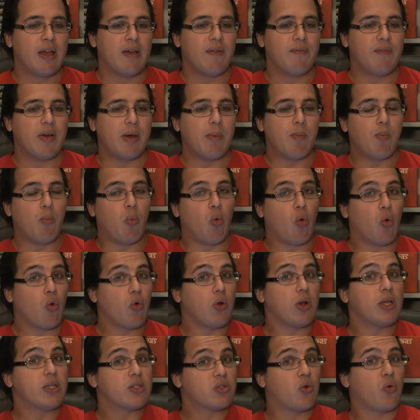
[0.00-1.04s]
that more or
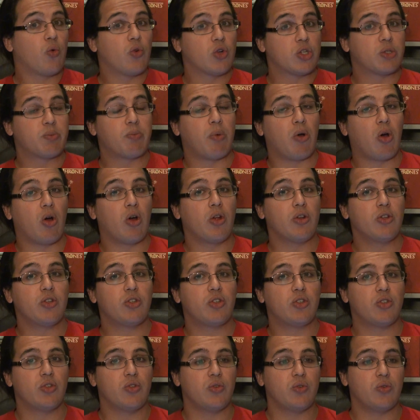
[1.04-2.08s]
less correspond
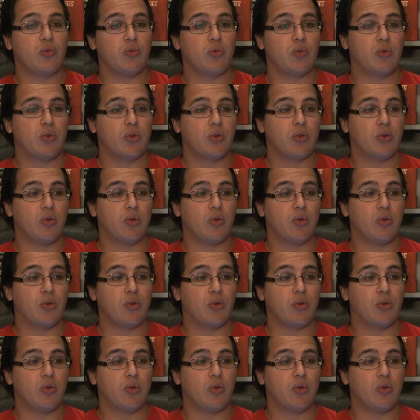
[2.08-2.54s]
to